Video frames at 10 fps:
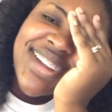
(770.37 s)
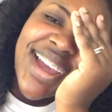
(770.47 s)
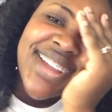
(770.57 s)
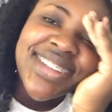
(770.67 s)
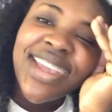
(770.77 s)
you
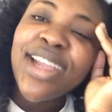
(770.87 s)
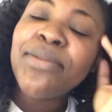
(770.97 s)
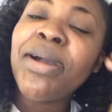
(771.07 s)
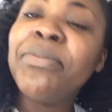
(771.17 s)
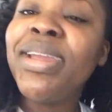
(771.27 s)
guys care
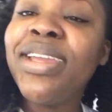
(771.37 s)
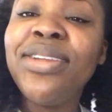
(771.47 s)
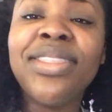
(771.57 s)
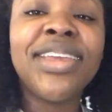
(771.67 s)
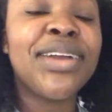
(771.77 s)
about me and
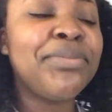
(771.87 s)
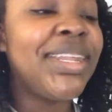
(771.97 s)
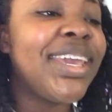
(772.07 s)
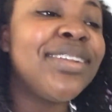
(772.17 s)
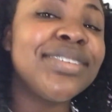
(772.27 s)
you think I'm
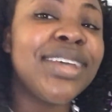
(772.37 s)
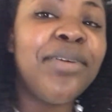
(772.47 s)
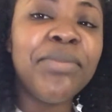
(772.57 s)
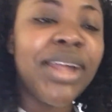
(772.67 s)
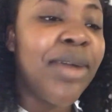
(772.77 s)
dead or
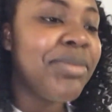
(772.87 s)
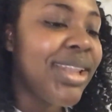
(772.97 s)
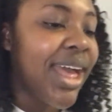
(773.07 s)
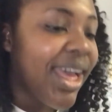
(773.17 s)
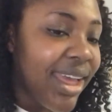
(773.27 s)
something. But I'm
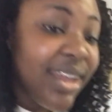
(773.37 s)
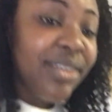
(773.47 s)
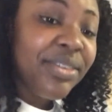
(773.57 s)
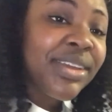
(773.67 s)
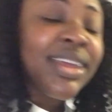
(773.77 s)

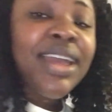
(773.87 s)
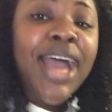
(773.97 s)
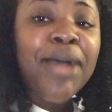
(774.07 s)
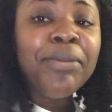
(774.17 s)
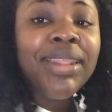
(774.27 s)
alive.
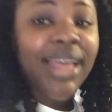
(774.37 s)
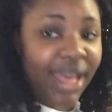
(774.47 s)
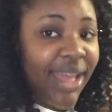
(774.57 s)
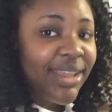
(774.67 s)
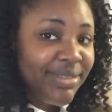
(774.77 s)
I'm
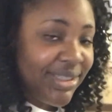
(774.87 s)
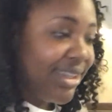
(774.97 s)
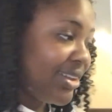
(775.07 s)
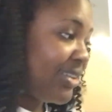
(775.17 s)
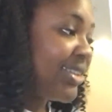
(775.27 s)
alive,
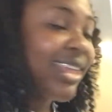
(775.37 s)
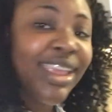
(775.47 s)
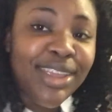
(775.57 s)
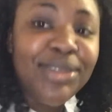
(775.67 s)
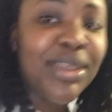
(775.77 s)
Sierra.
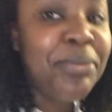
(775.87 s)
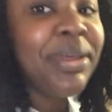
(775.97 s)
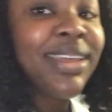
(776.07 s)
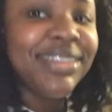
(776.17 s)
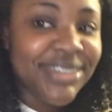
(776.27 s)
Thank you so
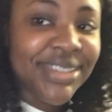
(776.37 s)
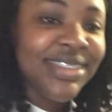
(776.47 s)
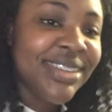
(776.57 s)
much.